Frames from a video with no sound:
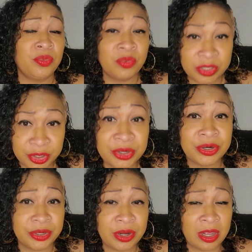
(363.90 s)
with
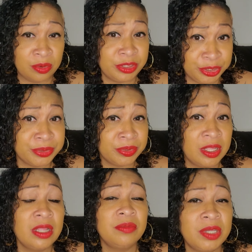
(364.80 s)
her, uh, with you,
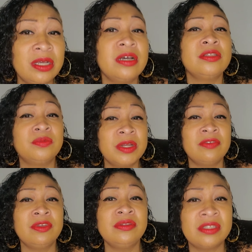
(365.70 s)
because
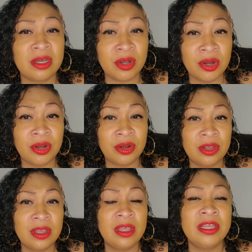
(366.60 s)
whatever you tell her
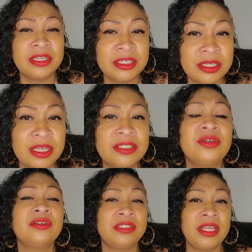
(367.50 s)
is
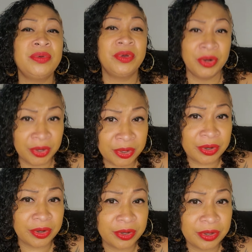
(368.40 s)
going to stay with
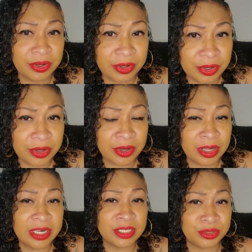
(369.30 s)
her
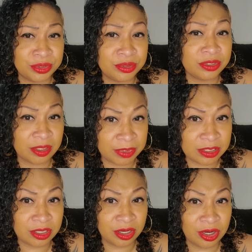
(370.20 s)
unless you do something
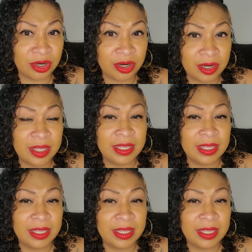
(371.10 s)
to her.